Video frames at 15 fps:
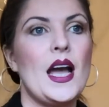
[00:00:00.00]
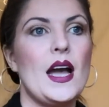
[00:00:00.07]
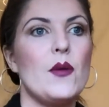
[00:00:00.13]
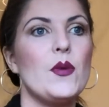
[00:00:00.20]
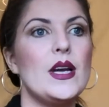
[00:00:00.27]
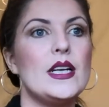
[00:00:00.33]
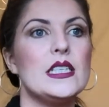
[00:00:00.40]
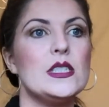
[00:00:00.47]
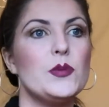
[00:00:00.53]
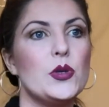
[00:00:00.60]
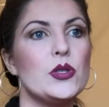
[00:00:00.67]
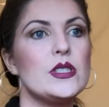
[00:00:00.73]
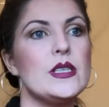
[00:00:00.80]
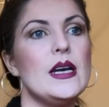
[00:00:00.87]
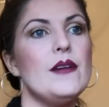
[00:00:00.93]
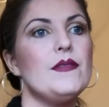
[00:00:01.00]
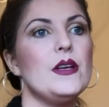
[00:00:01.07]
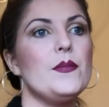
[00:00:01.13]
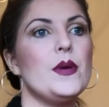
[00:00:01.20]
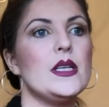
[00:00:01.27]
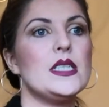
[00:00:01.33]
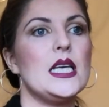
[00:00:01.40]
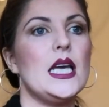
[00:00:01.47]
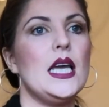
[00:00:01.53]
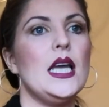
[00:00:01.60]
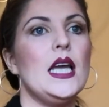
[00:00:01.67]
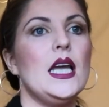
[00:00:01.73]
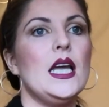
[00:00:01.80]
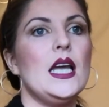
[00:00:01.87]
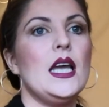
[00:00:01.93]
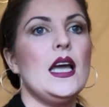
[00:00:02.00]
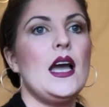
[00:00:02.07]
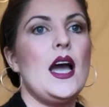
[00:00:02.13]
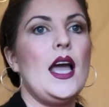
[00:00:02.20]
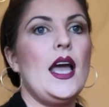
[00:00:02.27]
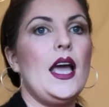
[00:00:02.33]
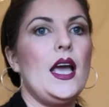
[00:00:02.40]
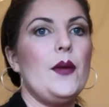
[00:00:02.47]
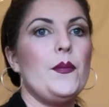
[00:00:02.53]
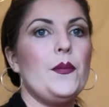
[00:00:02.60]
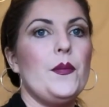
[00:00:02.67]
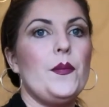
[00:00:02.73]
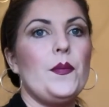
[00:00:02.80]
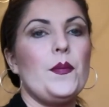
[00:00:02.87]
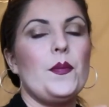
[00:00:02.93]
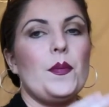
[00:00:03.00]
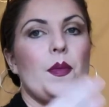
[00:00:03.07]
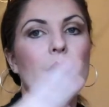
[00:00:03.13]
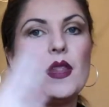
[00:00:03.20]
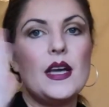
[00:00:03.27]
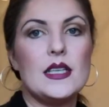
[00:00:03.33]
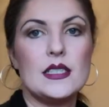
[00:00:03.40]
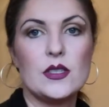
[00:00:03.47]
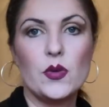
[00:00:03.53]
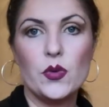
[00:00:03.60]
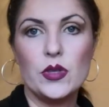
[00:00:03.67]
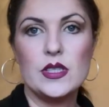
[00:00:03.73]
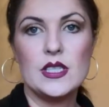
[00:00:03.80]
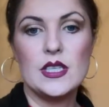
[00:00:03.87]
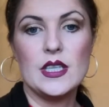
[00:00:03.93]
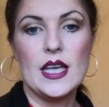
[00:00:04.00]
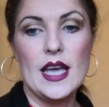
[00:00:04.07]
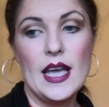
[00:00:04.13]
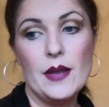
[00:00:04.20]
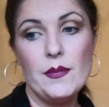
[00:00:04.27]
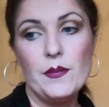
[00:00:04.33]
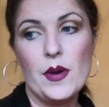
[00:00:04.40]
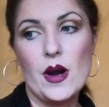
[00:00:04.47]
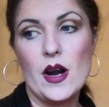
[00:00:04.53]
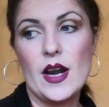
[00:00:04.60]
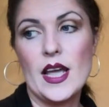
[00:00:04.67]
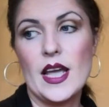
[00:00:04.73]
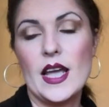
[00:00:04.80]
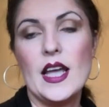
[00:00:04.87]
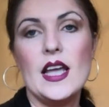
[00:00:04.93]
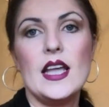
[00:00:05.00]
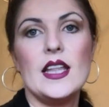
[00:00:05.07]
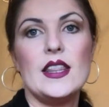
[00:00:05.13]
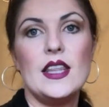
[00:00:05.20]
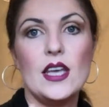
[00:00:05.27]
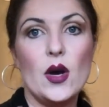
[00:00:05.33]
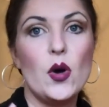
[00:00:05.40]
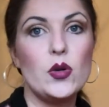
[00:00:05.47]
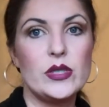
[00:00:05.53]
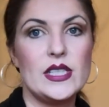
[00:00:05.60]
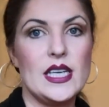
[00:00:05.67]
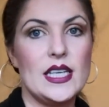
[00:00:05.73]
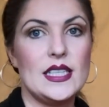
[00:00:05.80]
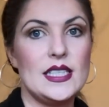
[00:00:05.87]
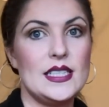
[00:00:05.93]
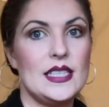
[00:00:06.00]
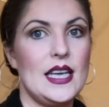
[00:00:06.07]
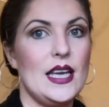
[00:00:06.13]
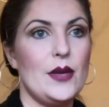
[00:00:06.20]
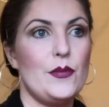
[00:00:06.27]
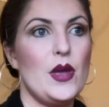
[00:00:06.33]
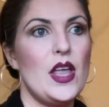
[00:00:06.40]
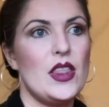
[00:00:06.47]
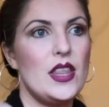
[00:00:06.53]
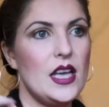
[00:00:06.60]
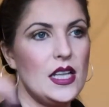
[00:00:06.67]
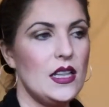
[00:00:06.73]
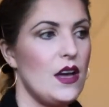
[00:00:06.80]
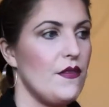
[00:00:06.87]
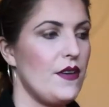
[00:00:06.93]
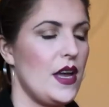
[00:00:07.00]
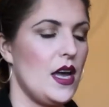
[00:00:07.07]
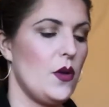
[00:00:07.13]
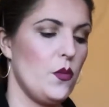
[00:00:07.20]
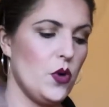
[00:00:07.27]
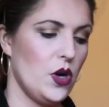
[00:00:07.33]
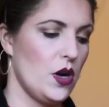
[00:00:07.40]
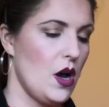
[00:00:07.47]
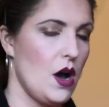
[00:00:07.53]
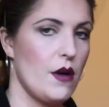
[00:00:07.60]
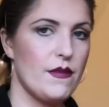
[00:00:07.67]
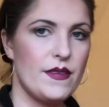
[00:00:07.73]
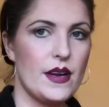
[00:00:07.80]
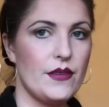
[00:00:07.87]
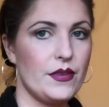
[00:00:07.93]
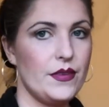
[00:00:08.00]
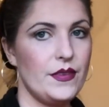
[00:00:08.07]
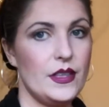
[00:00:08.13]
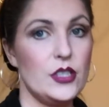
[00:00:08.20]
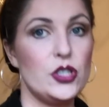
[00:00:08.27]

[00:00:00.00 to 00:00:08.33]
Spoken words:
And when I spoke to everybody that's going to the hen party, they all said the same. They love it and were up for everything.